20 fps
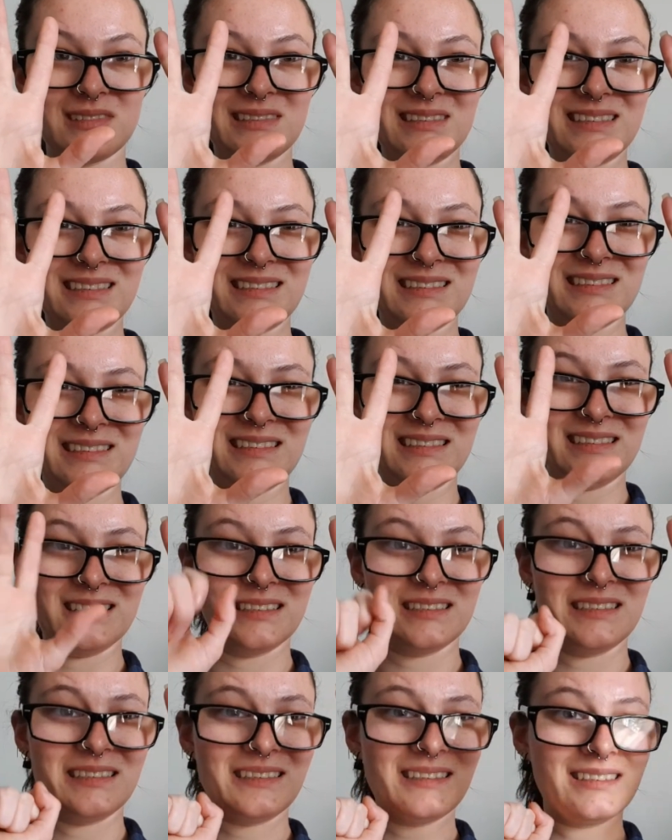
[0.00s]

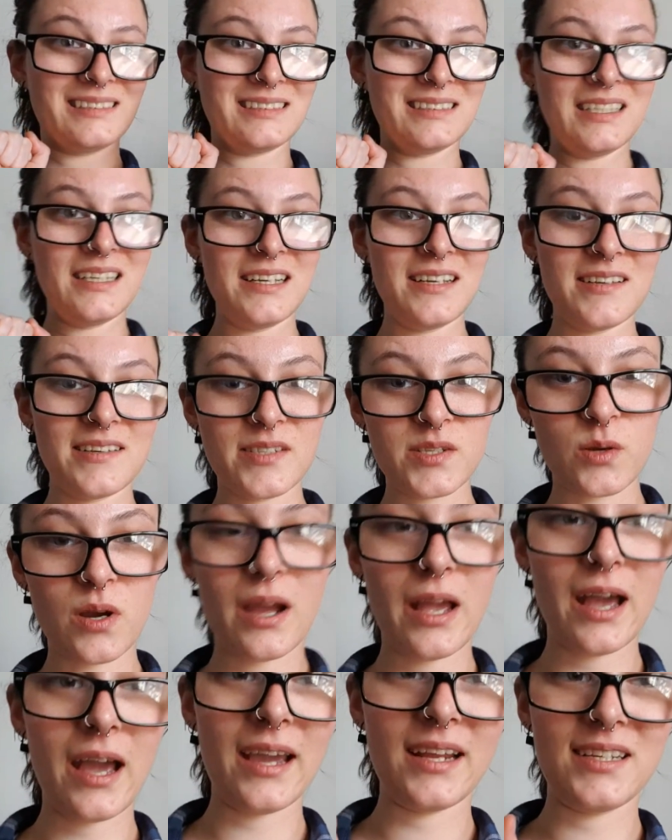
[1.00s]
Ugh. So
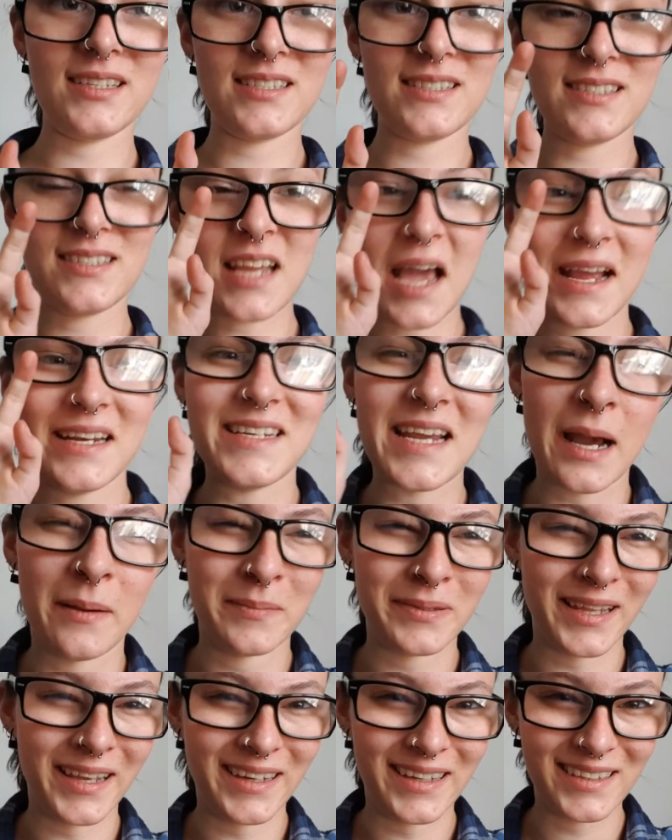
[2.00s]
I
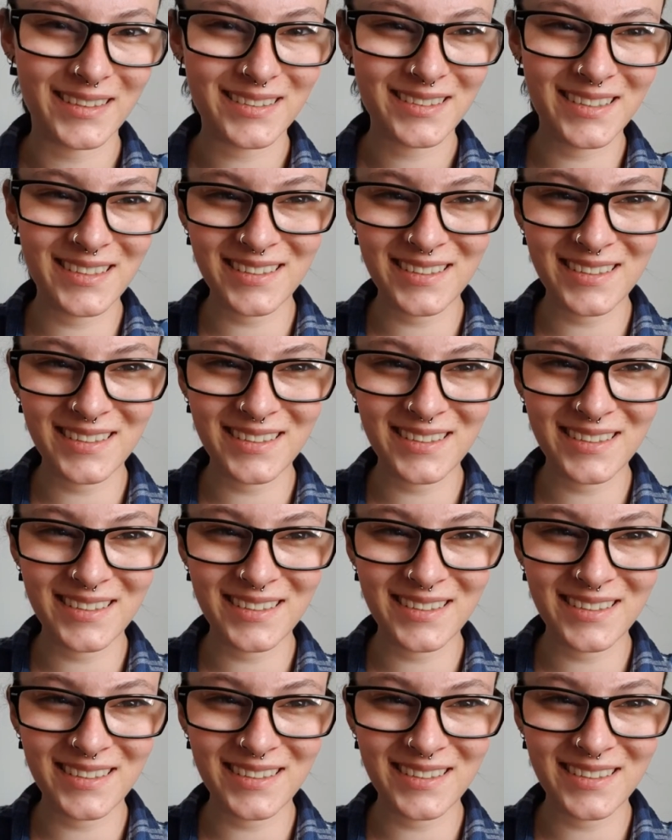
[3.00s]
downplayed it.